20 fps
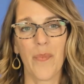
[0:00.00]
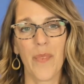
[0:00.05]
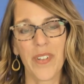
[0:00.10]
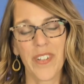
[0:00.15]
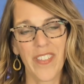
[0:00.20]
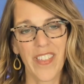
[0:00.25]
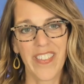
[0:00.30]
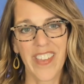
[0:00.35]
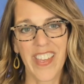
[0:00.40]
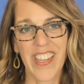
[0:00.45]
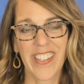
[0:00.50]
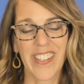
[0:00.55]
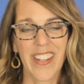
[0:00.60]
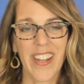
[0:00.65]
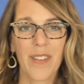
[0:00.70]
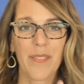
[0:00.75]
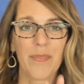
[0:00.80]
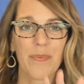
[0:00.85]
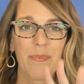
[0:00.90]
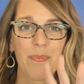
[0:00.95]
One of the things
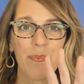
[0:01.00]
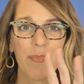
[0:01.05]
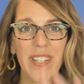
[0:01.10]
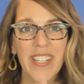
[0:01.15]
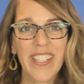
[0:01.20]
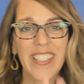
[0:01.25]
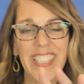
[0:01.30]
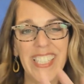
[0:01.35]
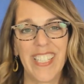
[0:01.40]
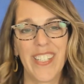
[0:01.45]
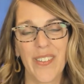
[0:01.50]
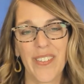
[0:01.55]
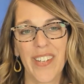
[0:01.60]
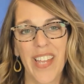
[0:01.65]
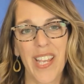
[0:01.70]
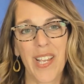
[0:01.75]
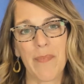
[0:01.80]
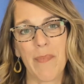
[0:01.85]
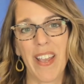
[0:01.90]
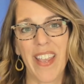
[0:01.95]
that I really don't
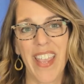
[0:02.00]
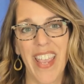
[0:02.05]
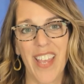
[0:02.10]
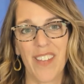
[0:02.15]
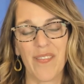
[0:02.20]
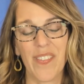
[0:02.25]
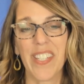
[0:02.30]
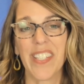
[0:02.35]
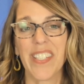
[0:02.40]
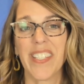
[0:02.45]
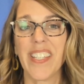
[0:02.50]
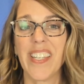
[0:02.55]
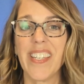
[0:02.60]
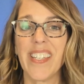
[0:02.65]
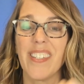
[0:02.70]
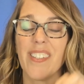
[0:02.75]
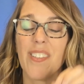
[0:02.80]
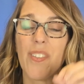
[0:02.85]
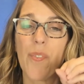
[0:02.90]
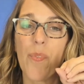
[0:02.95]
like about Canvas
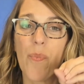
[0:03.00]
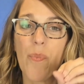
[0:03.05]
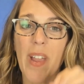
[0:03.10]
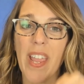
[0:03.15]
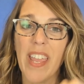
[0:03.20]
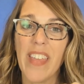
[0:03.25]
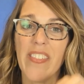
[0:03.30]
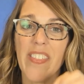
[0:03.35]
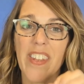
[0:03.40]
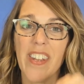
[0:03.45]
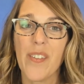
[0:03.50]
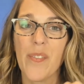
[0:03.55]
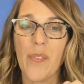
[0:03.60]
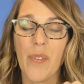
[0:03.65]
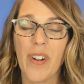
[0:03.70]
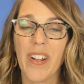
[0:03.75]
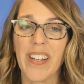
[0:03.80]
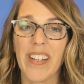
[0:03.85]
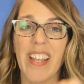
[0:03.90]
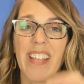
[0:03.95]
is the way that
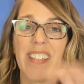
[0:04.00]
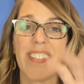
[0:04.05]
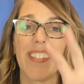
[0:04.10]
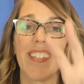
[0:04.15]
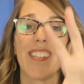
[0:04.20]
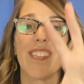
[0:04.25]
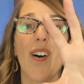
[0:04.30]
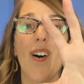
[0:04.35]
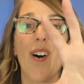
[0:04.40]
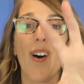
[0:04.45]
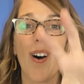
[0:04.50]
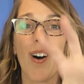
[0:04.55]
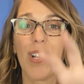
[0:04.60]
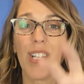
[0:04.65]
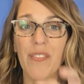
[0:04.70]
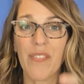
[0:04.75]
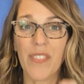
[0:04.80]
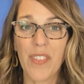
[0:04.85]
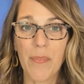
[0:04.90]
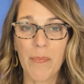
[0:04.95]
it organizes
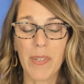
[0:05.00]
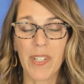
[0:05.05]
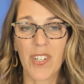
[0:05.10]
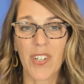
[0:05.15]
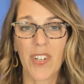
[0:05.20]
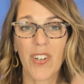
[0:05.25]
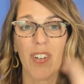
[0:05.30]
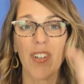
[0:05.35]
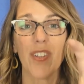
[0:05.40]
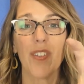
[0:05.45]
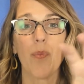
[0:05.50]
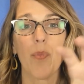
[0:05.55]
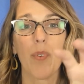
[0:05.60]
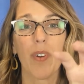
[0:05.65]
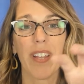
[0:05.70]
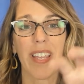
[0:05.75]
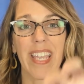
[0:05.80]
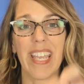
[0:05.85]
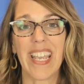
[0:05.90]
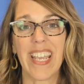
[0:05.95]
all of the material
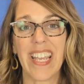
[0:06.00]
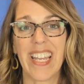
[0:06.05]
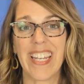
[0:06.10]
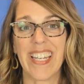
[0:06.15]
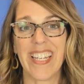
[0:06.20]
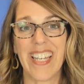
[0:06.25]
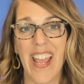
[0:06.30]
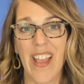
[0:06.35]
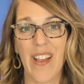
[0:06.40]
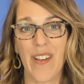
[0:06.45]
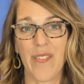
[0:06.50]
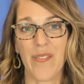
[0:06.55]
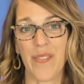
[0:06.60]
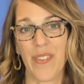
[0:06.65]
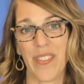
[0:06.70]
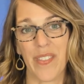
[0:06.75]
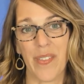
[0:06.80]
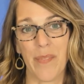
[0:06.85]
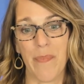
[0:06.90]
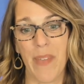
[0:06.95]
working
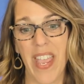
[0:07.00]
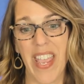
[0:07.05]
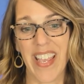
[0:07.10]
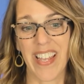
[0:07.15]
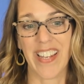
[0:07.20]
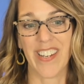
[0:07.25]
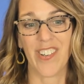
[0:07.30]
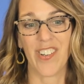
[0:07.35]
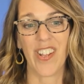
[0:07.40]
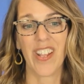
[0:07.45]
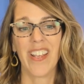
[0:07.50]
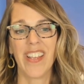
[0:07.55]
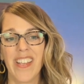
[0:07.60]
down the page.